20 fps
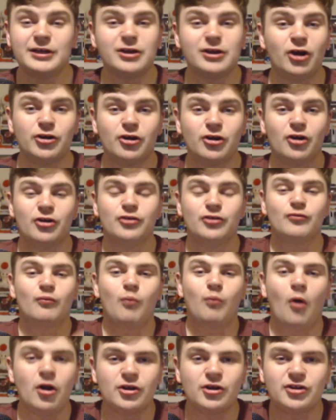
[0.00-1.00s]
don't know
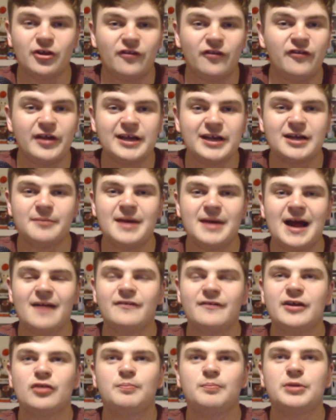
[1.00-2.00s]
what to think
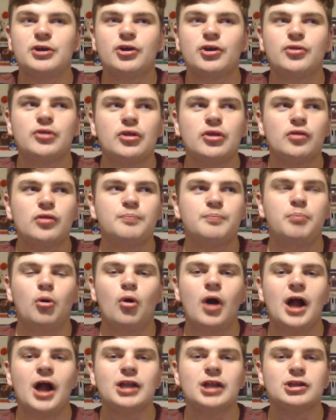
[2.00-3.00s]
about this, because this has
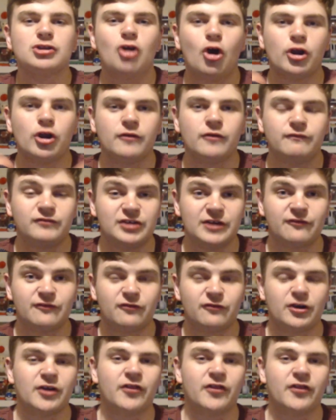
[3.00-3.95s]
put a lot of different